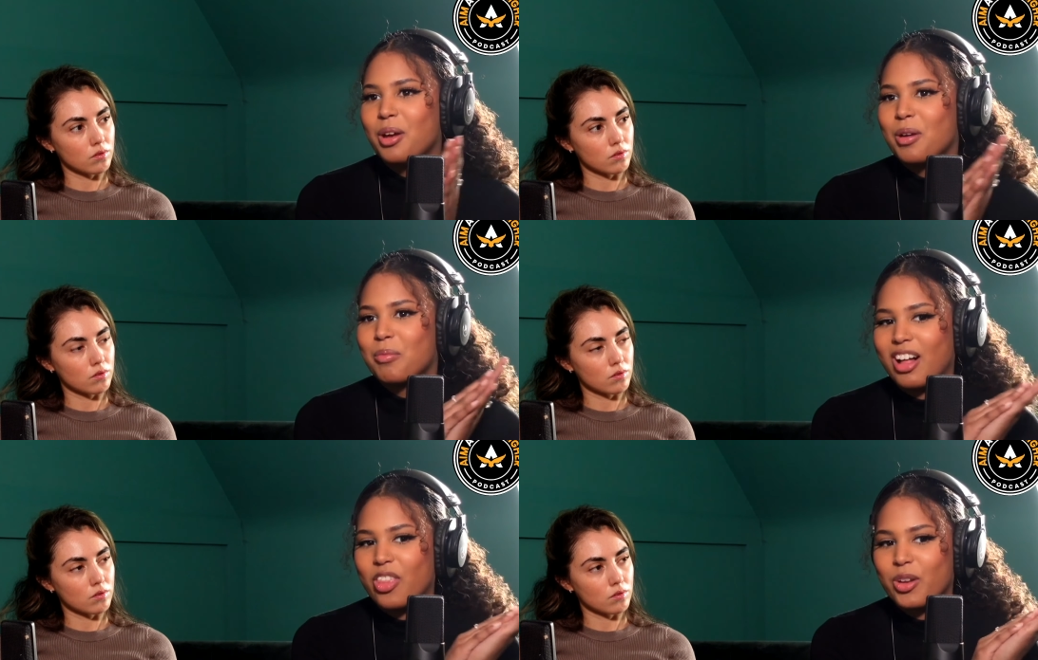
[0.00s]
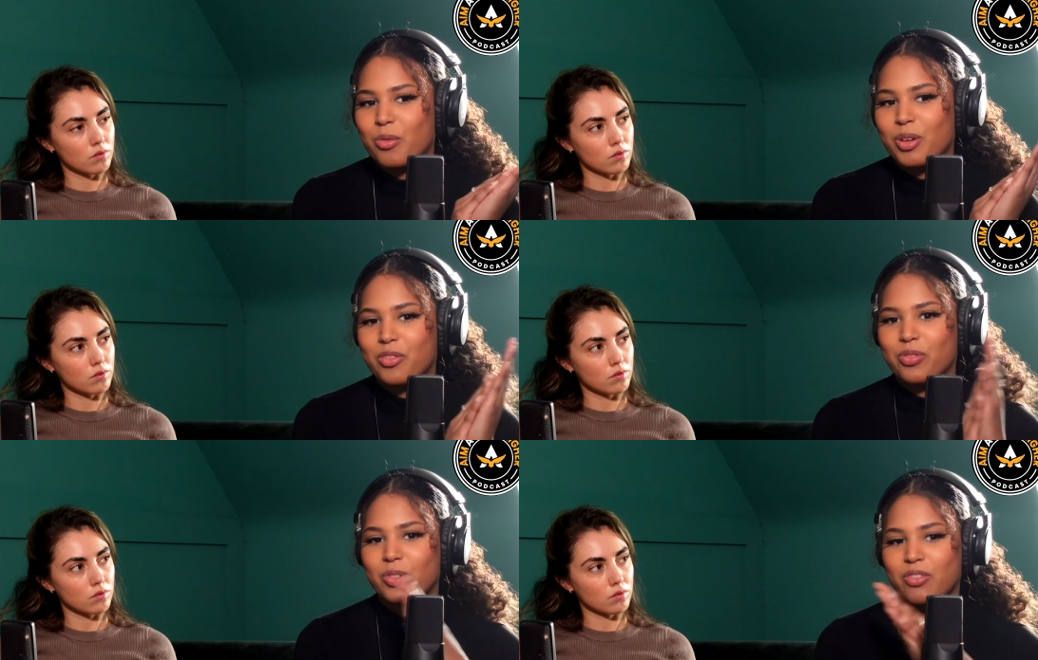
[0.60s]
Speaker 1: But I think with
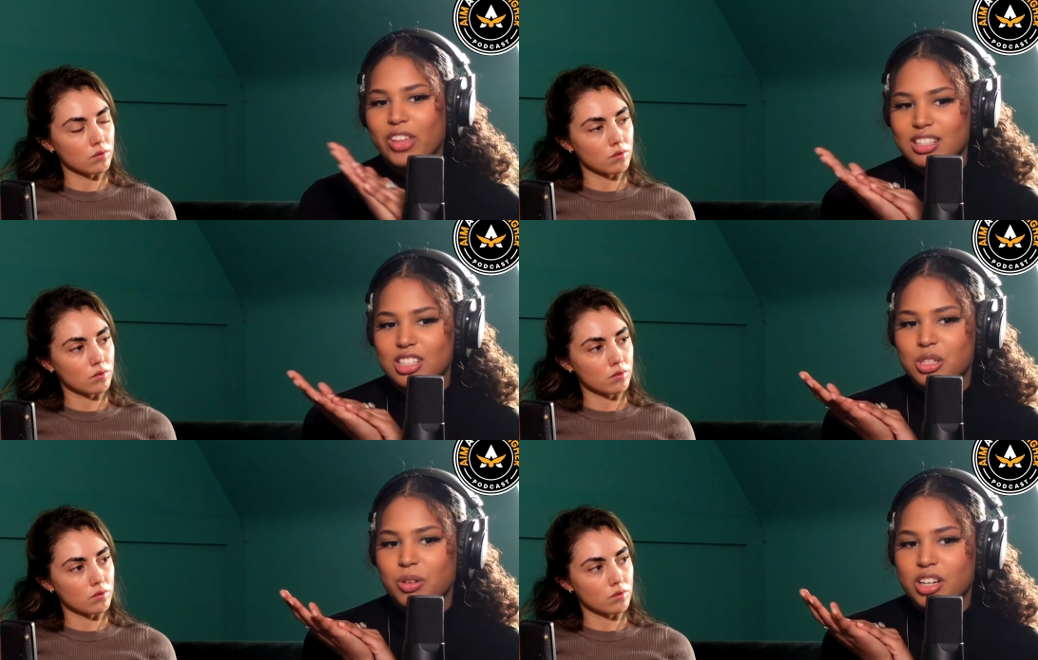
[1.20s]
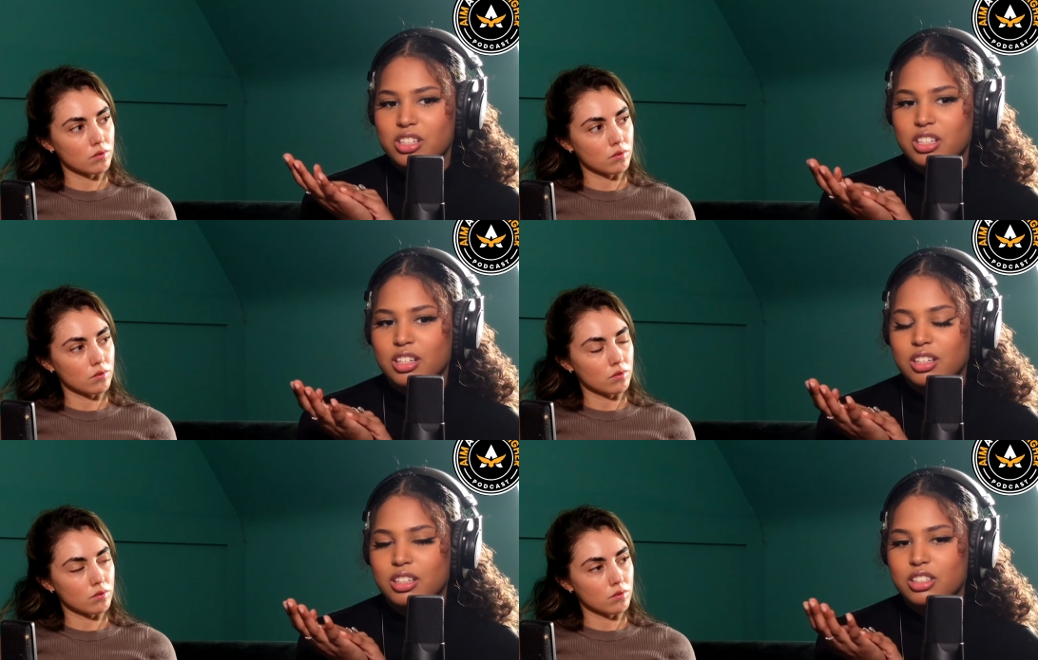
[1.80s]
with that
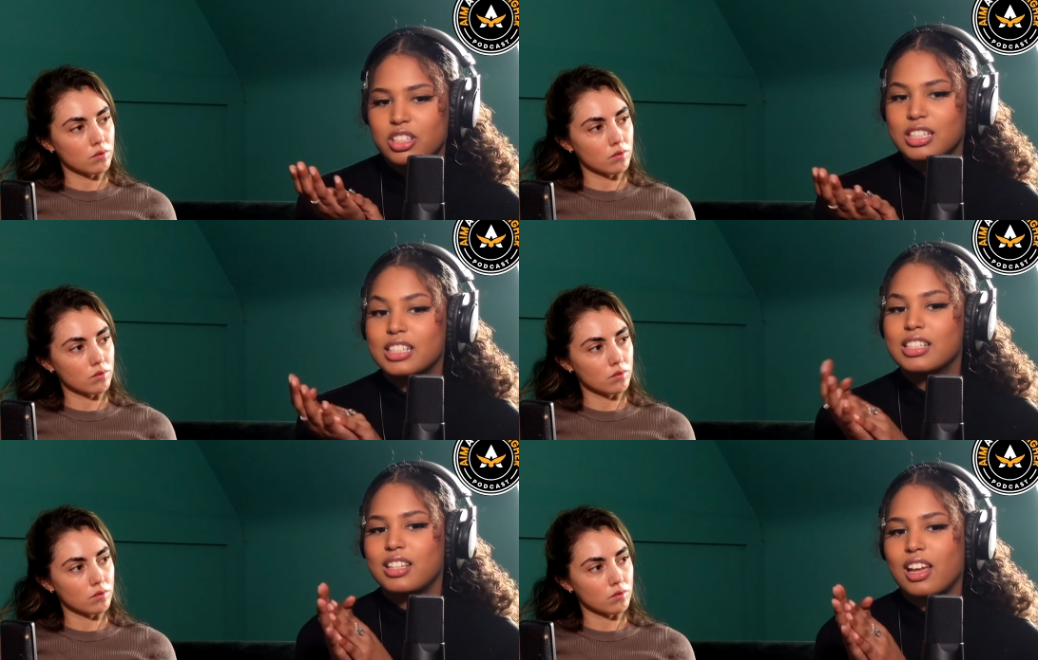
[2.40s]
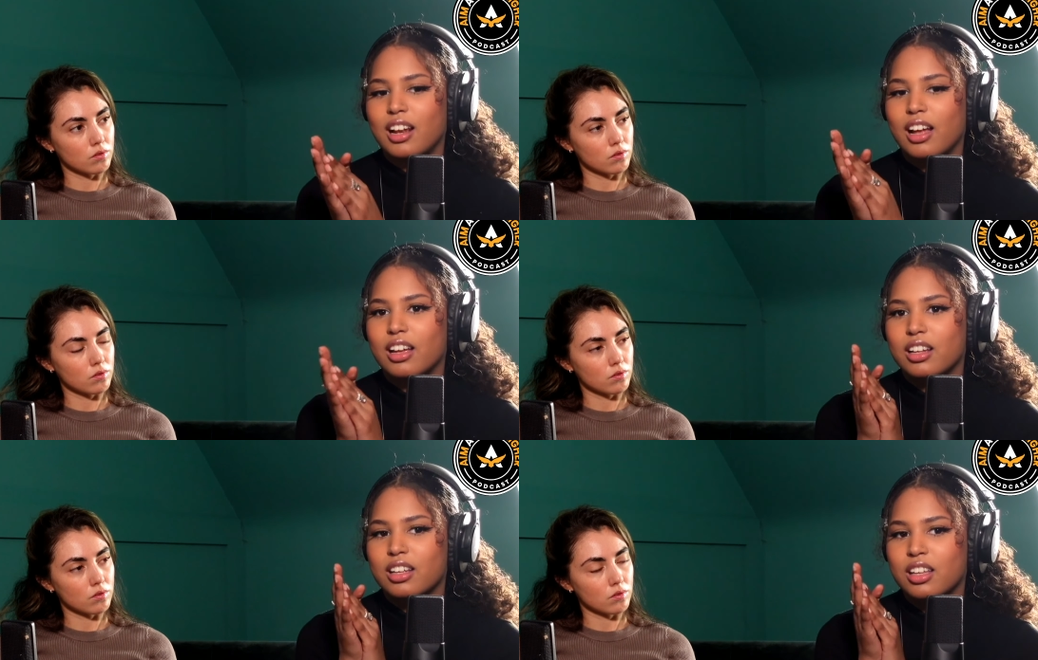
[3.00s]
situation, she did say
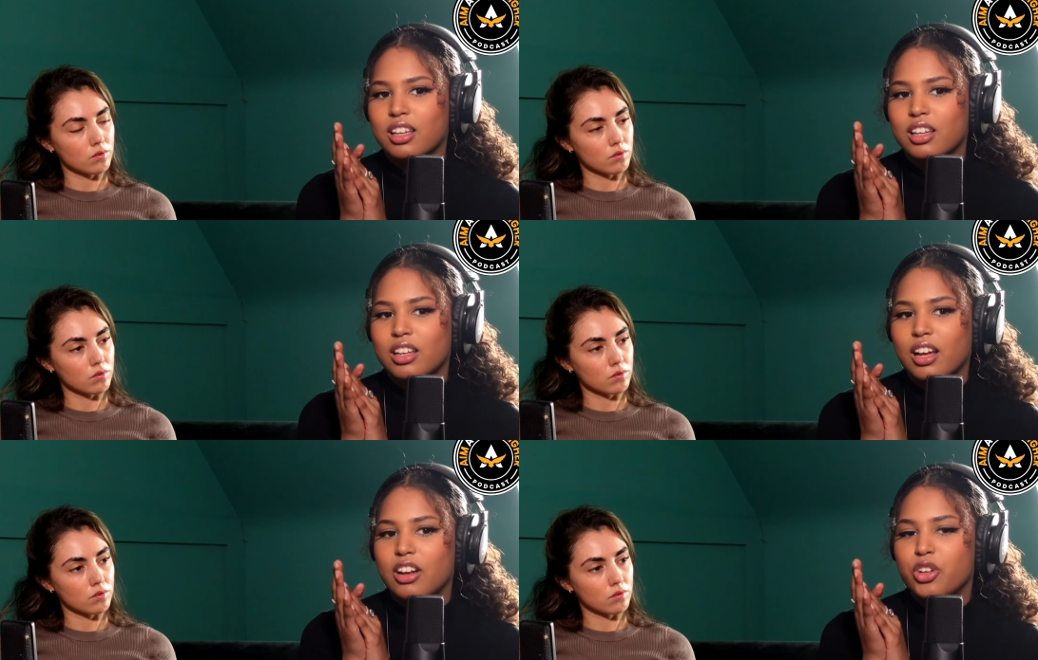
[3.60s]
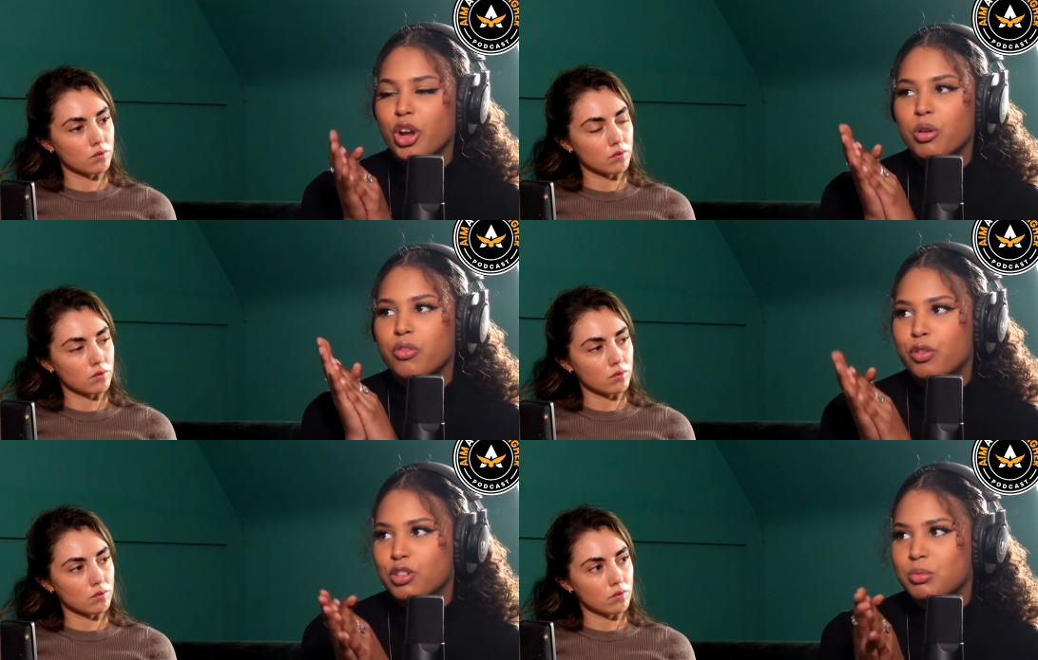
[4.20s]
like, "No one
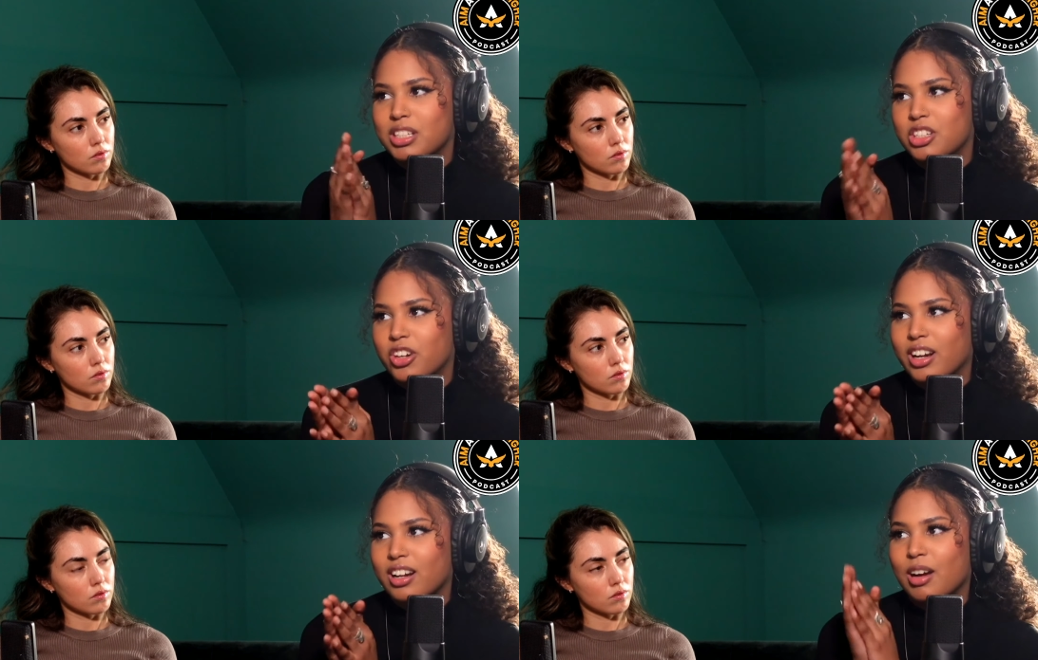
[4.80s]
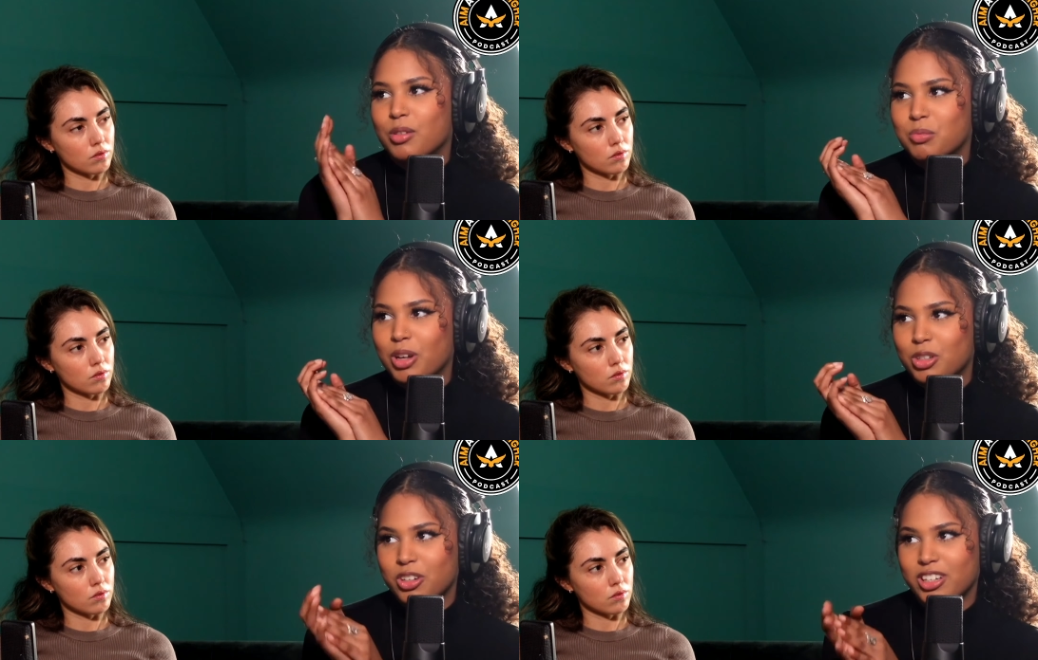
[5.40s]
forced me to drink. That was my
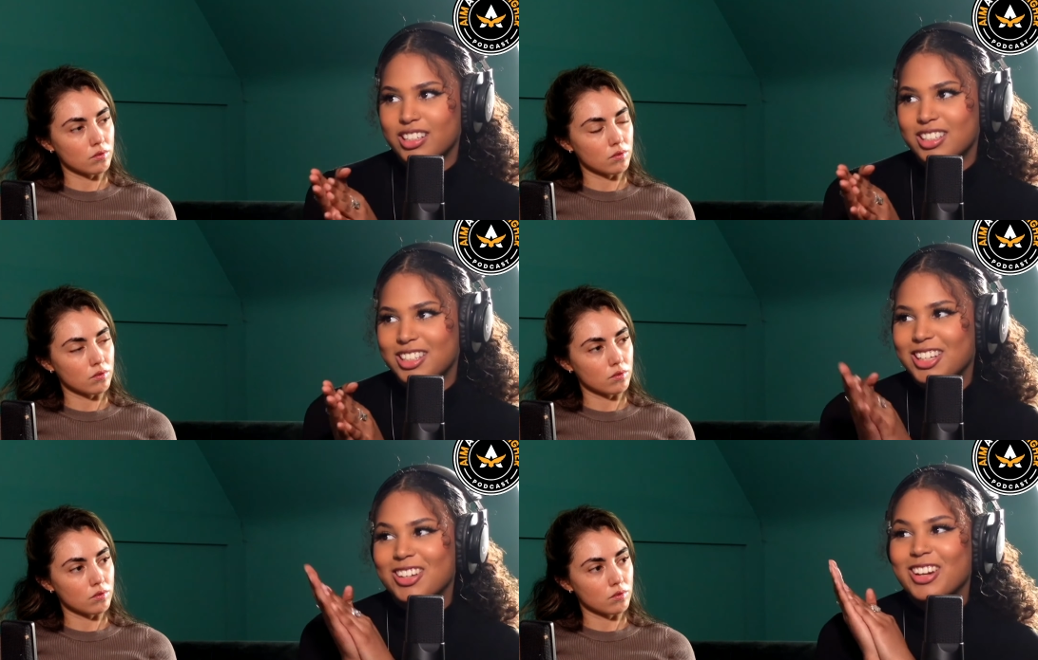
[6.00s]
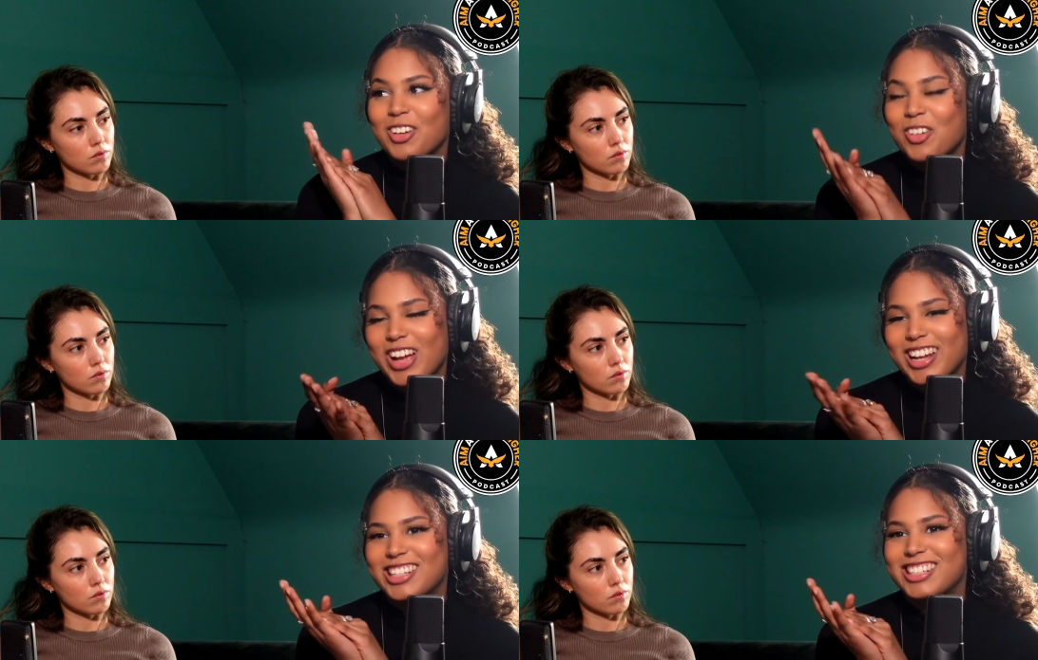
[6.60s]
choice." So in yeah. all
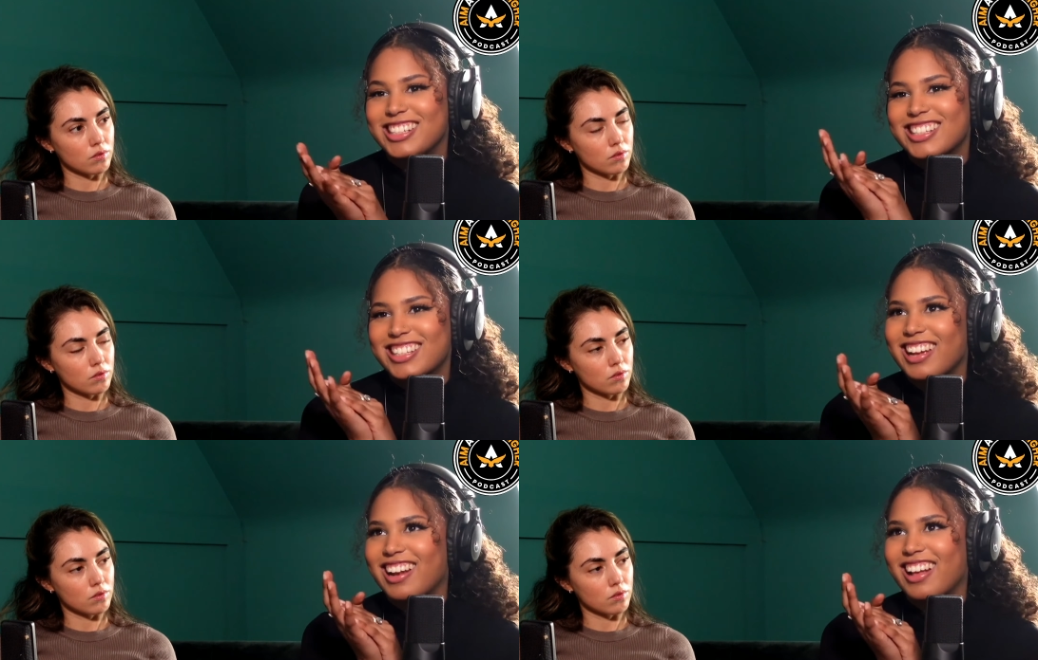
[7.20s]
fairness, she did say like,